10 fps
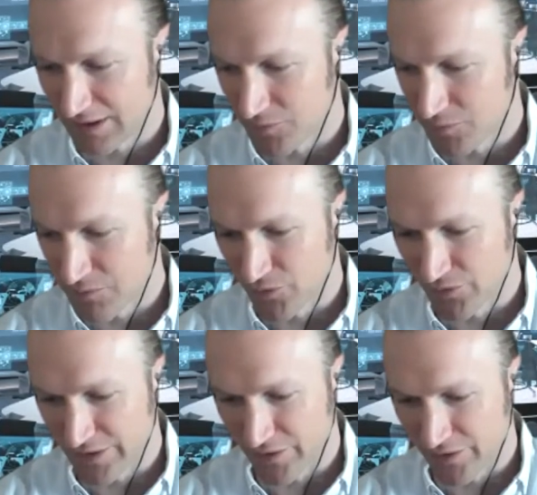people
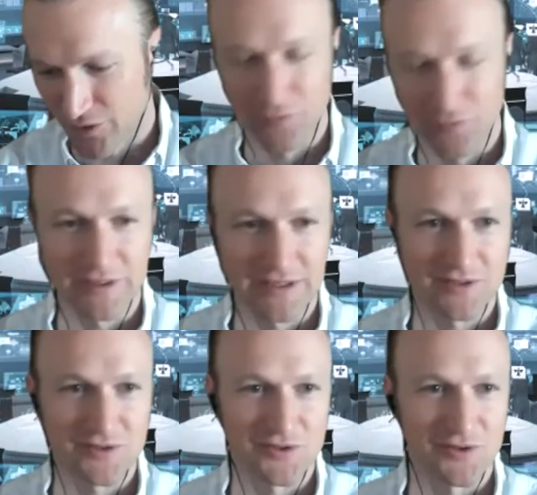that are overly
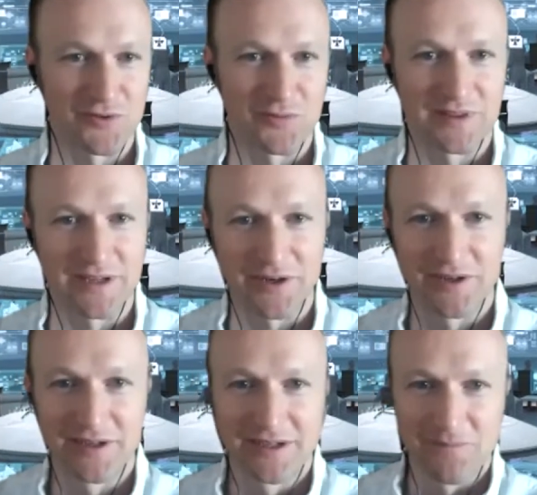concerned with
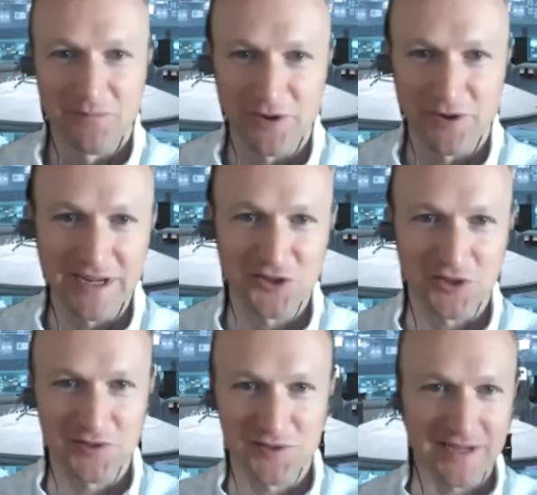their
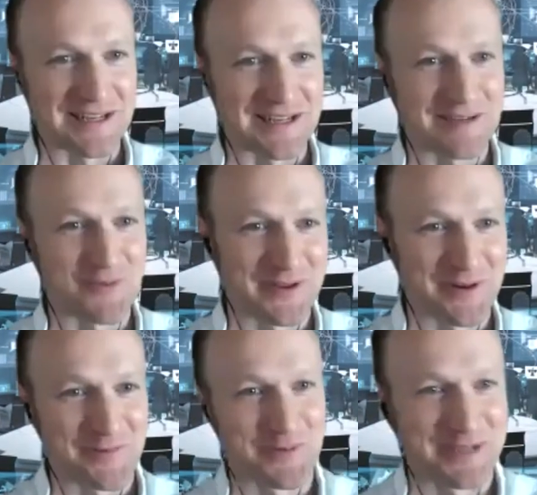nation state or
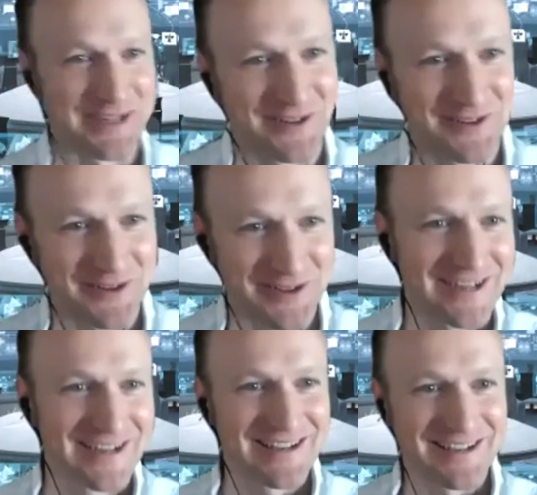their particular
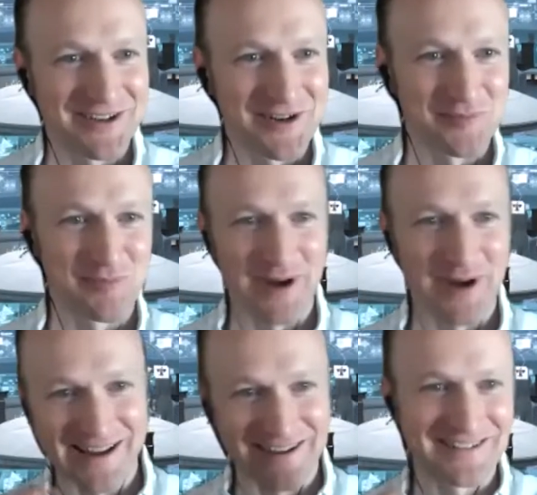
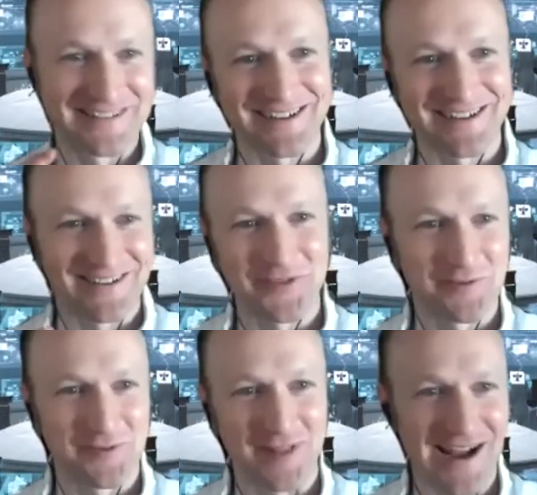brand of the
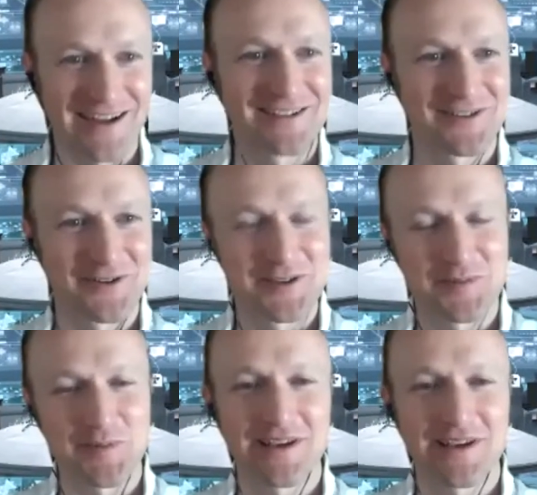flag, so to
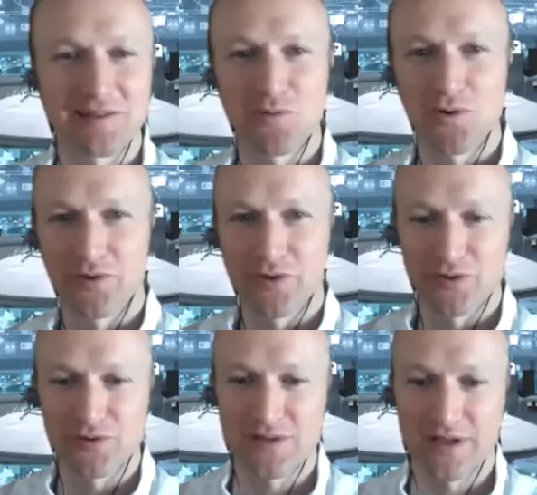speak, and more
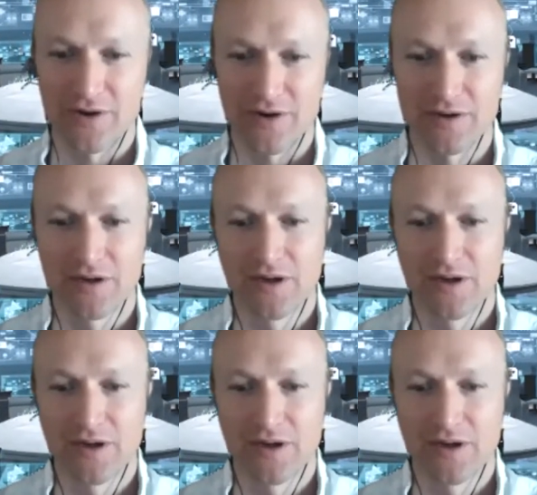those that are